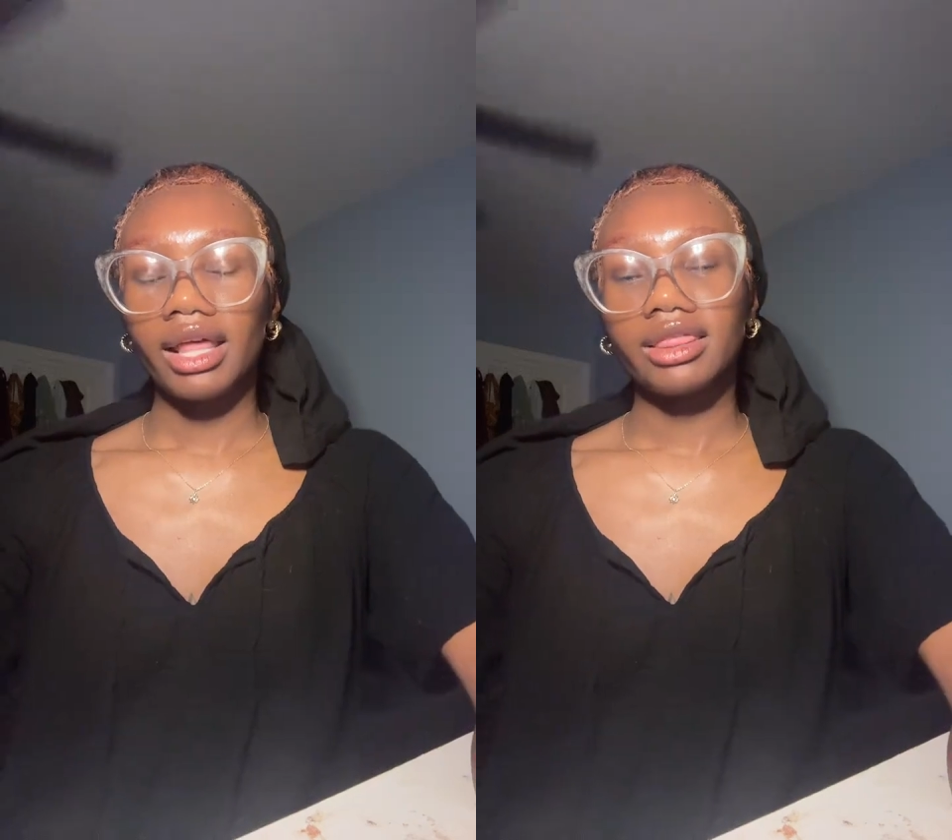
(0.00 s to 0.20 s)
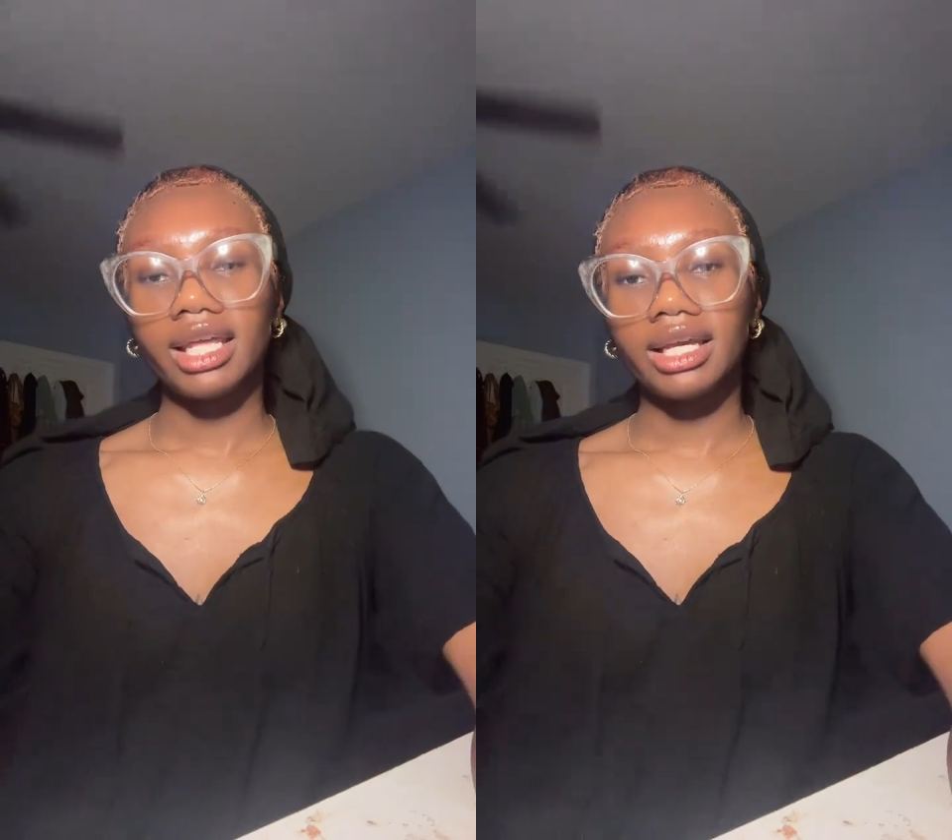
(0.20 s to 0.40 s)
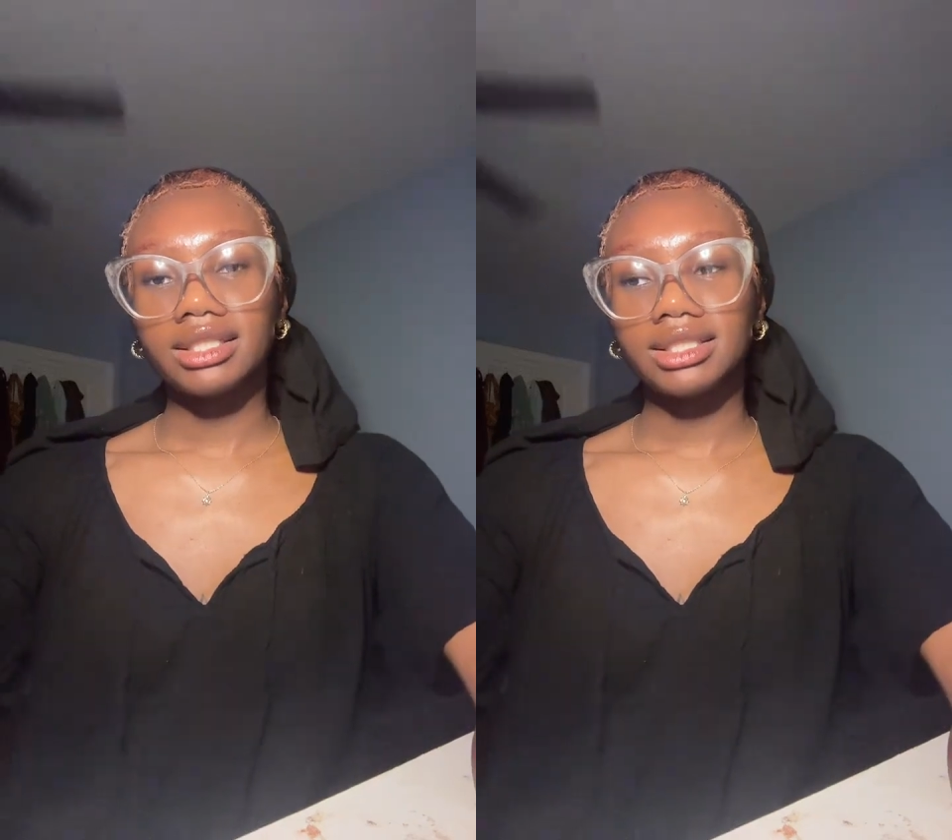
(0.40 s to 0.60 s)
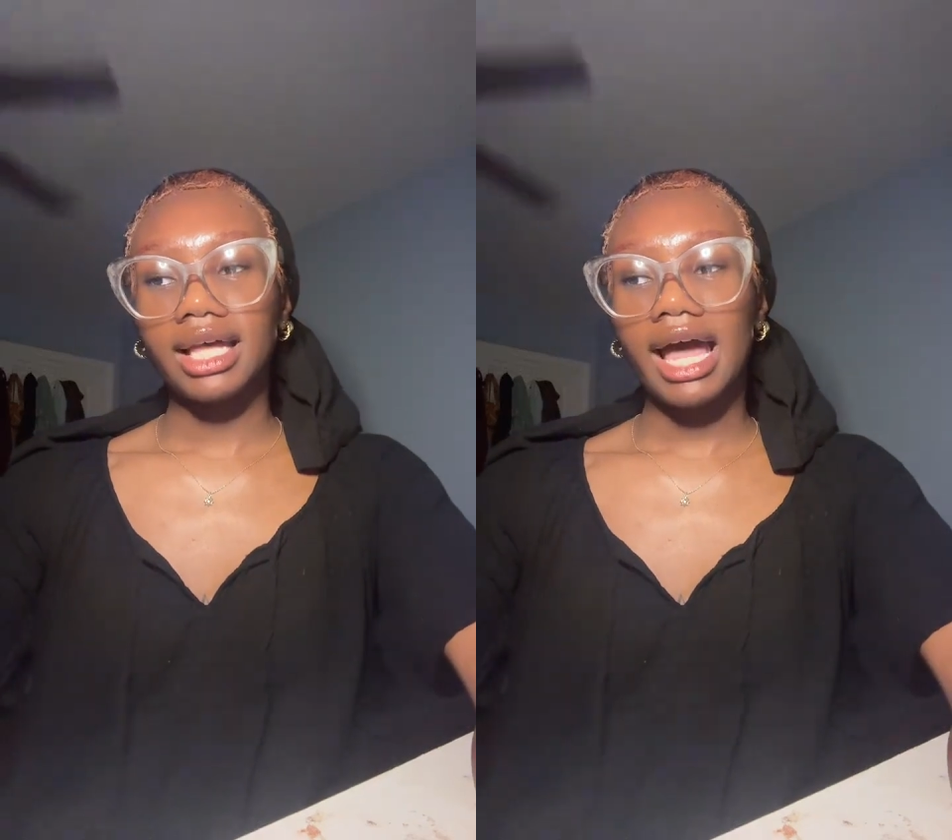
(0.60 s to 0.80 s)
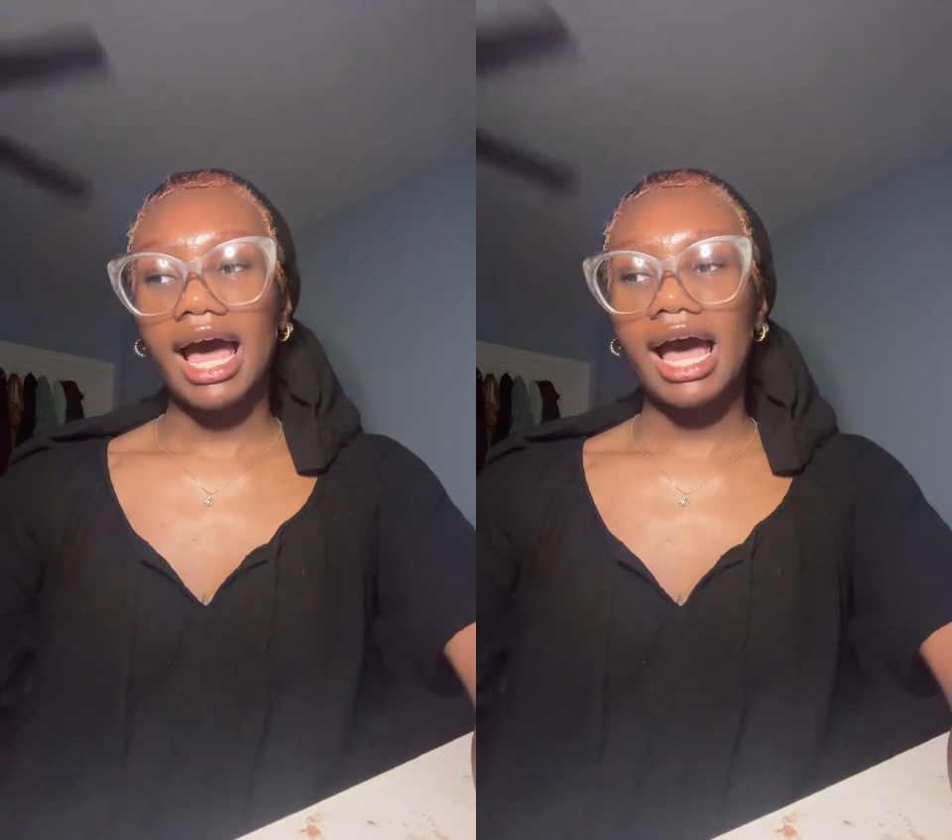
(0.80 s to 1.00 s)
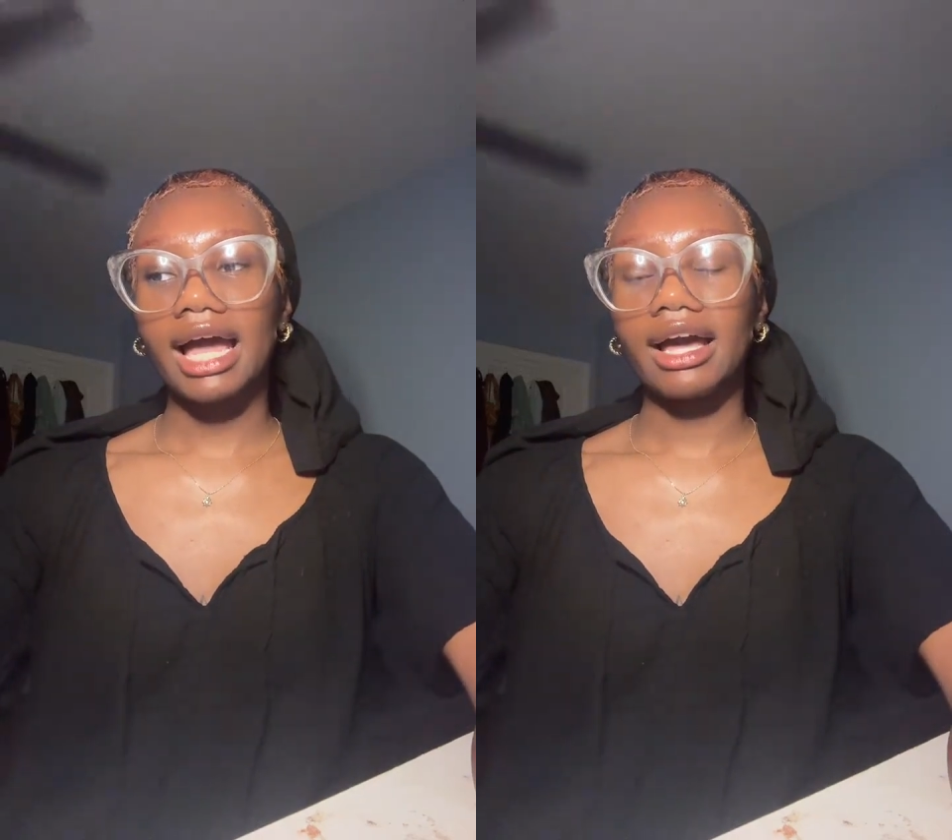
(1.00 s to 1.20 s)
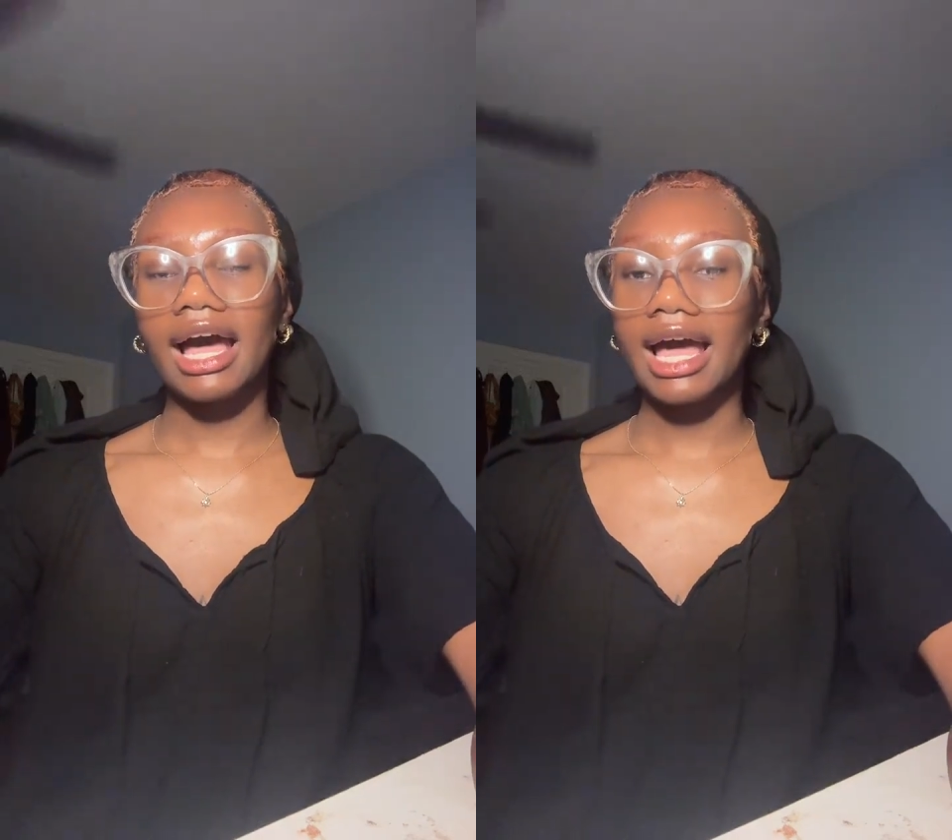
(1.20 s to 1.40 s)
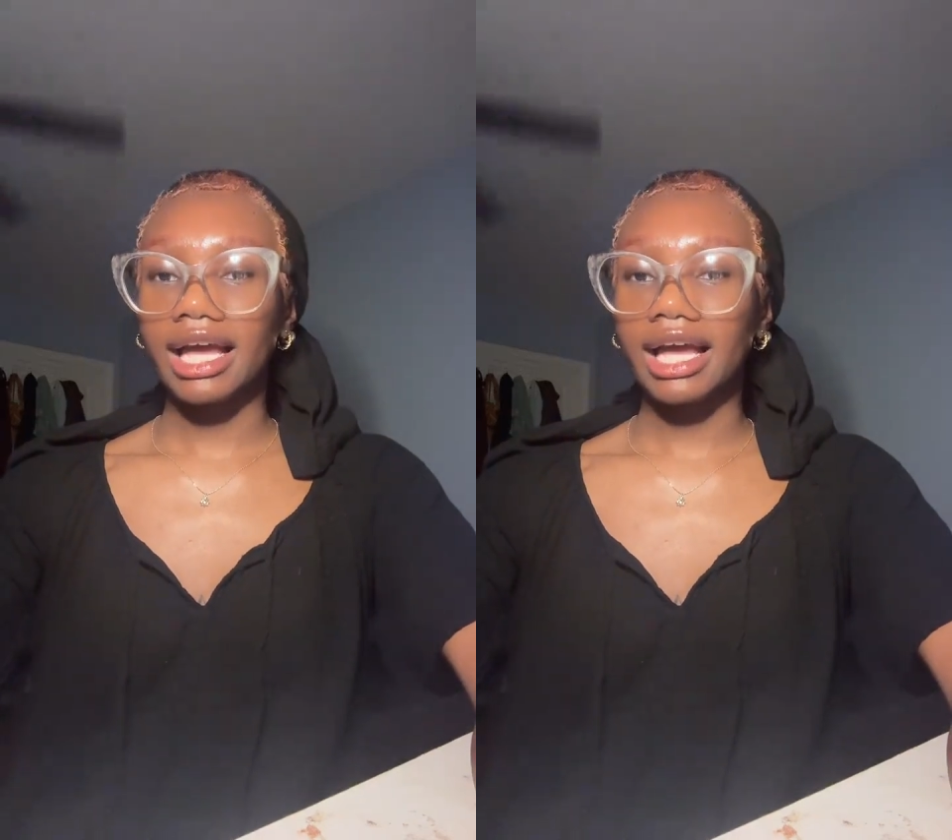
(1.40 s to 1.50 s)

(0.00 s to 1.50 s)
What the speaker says: Things that I got